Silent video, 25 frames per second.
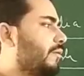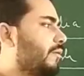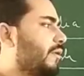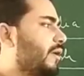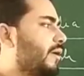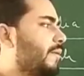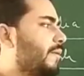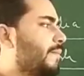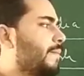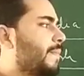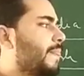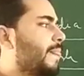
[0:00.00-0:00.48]

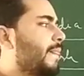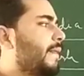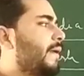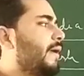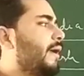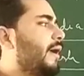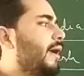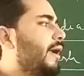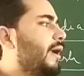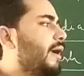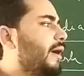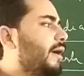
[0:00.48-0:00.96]
Okay,
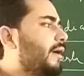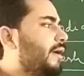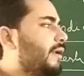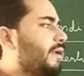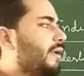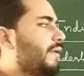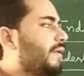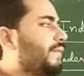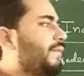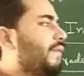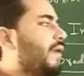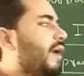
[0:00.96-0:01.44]
and
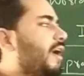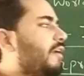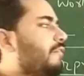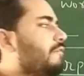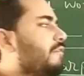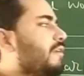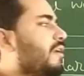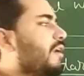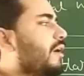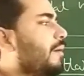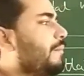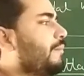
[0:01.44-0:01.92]
in that we
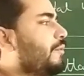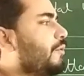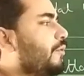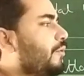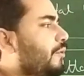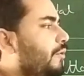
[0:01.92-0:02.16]
will come to